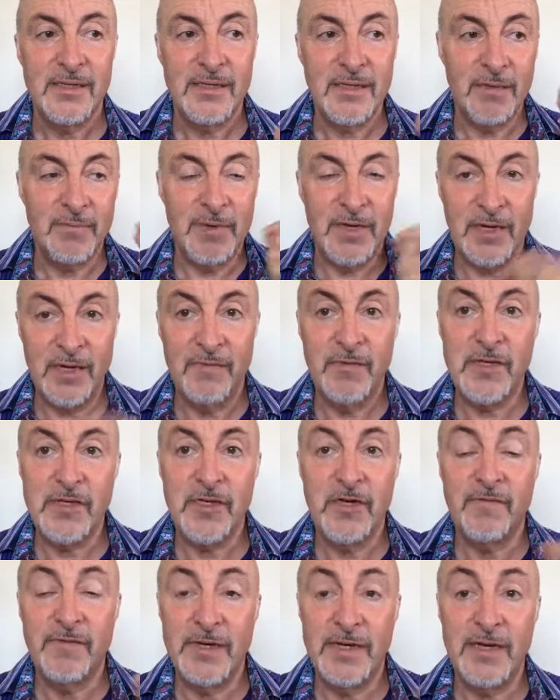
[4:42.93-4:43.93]
that by loving
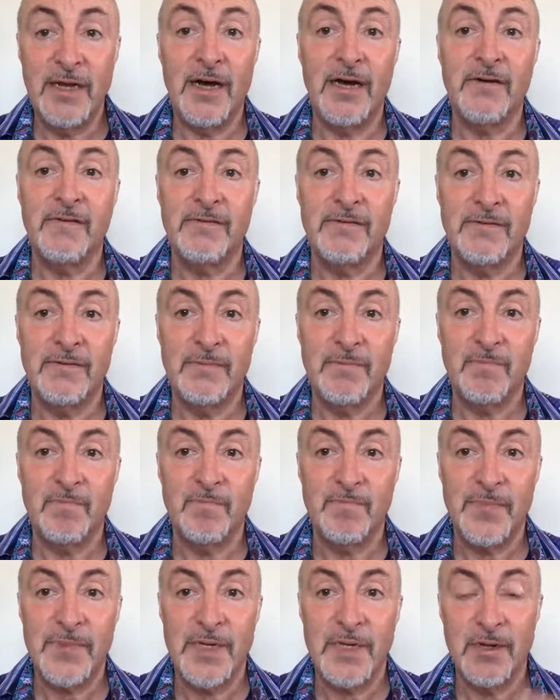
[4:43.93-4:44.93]
yourself enough,
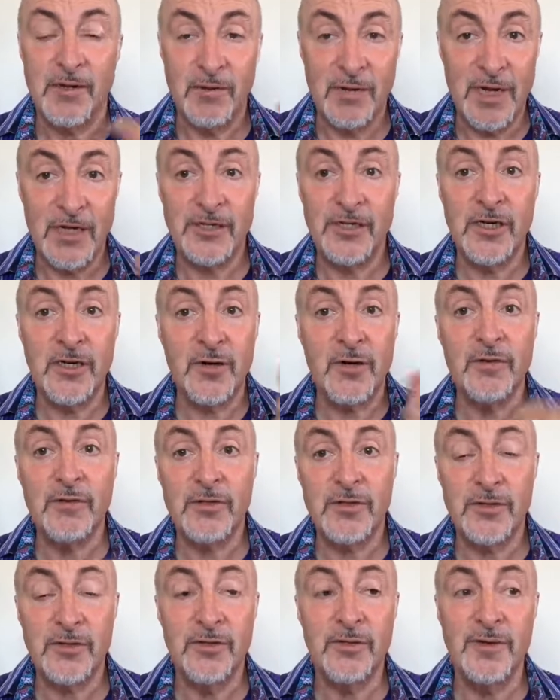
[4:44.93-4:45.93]
you can actually grow
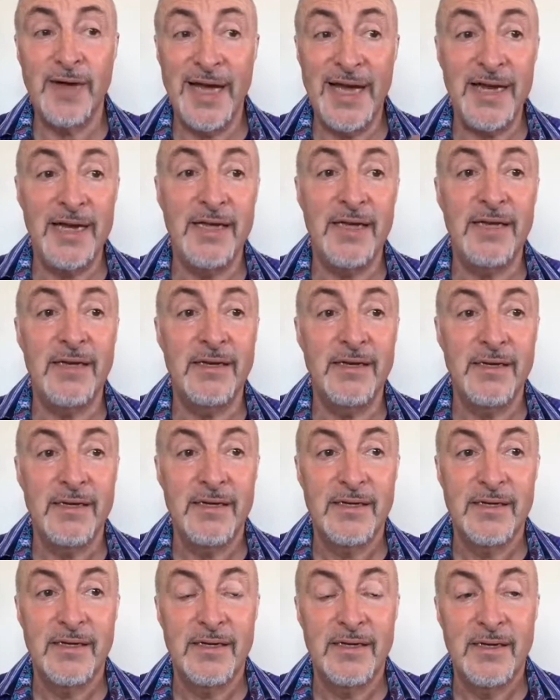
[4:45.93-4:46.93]
through any
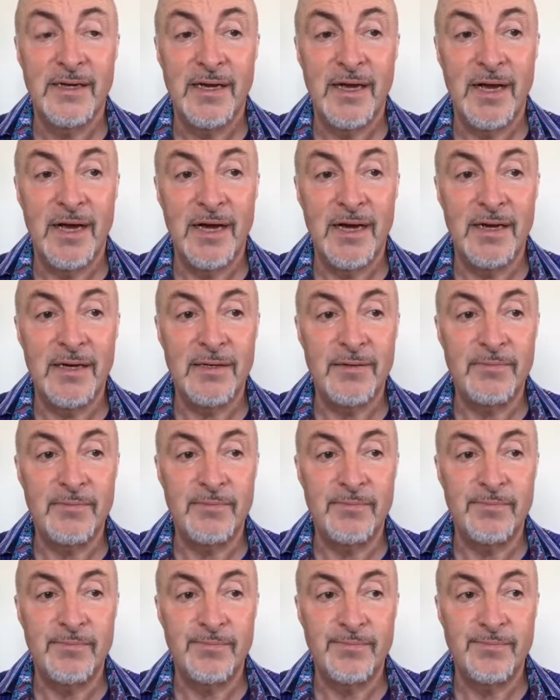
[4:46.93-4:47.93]

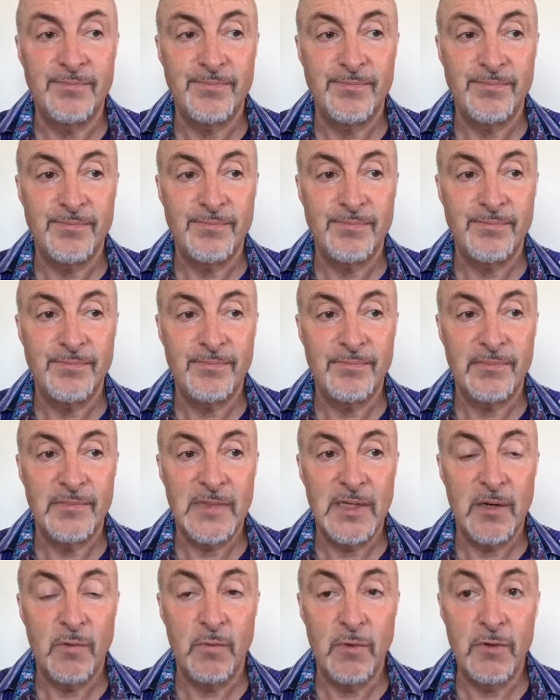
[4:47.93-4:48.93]
um,
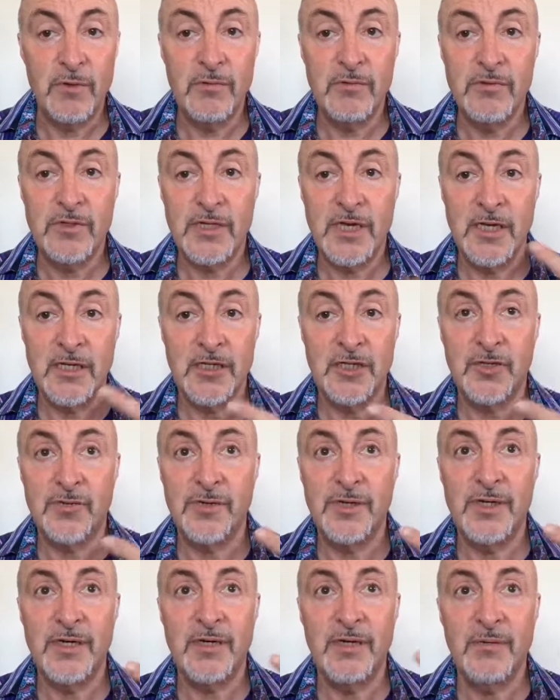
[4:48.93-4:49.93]
wounds,
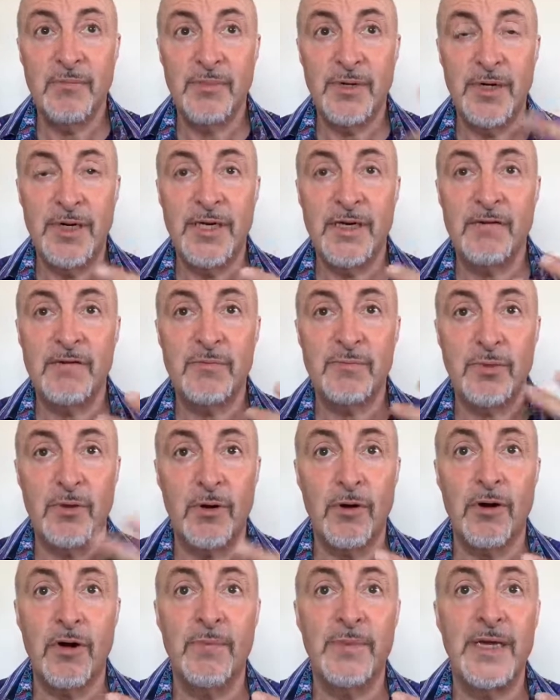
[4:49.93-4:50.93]
history, beliefs,
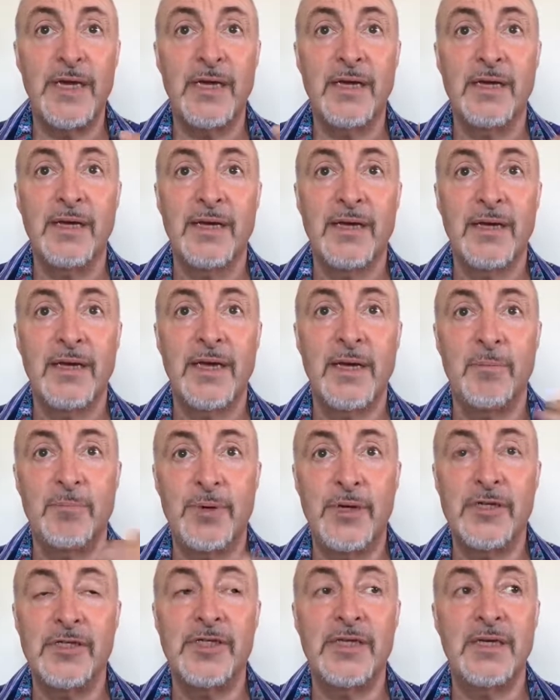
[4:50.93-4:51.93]
programming,
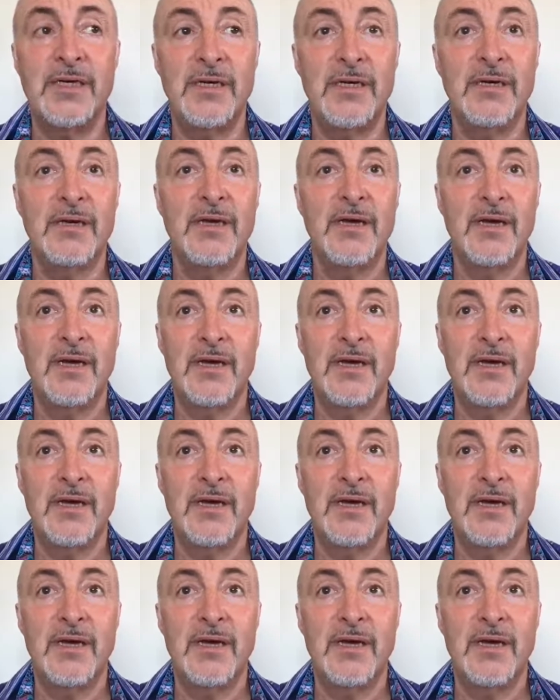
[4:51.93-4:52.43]
imprinting,